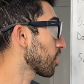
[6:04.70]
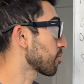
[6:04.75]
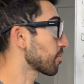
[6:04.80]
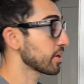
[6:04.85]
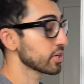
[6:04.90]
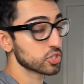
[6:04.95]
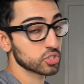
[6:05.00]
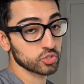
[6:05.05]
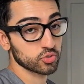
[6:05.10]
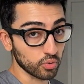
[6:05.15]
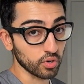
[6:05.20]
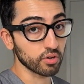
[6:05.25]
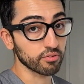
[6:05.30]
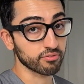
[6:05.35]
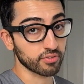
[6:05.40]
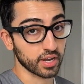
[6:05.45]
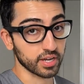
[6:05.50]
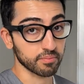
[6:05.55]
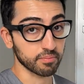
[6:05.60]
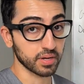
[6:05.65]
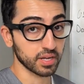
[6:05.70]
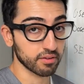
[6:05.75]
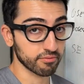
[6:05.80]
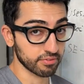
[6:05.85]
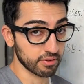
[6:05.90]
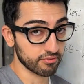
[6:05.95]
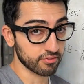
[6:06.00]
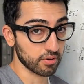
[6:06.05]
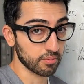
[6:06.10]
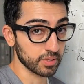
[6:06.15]
of patients will find
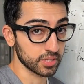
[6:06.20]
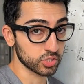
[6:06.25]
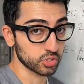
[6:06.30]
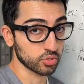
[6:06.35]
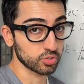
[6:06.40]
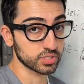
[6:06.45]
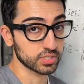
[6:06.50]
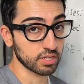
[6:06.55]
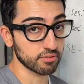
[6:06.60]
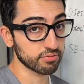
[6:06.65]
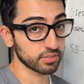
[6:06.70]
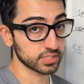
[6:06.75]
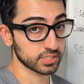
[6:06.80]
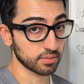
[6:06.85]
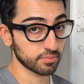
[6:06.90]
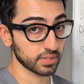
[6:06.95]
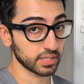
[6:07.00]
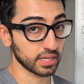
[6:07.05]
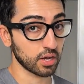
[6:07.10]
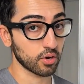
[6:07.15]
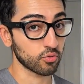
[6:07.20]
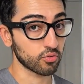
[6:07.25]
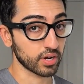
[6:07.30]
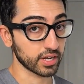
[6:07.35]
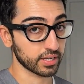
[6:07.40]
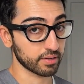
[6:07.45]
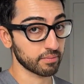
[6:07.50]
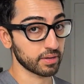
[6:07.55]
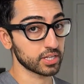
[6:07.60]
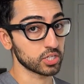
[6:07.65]
benefit from it. So it's definitely something I would
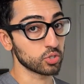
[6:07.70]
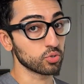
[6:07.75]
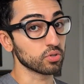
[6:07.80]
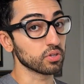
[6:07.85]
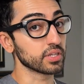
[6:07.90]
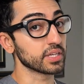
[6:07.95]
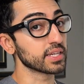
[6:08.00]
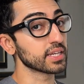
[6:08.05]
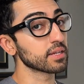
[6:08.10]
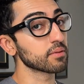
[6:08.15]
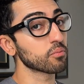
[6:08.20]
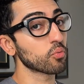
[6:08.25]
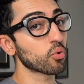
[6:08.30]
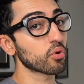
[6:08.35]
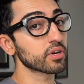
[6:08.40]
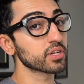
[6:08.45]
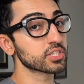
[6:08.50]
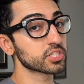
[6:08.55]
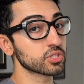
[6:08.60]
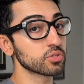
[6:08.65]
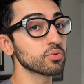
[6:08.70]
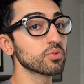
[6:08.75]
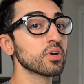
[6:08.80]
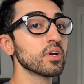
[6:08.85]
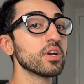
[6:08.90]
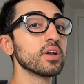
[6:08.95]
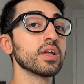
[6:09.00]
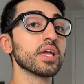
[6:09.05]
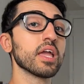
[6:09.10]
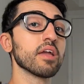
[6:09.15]
recommend you leaning more into
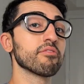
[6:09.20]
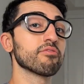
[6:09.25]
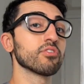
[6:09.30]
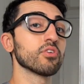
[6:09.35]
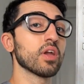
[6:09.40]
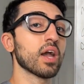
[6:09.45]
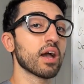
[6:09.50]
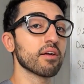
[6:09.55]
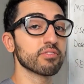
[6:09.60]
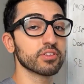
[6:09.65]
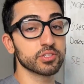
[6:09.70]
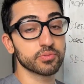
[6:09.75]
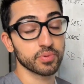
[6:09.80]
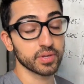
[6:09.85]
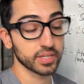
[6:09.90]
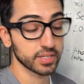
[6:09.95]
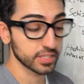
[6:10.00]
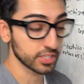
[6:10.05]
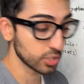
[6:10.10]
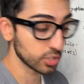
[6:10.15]
if you haven't been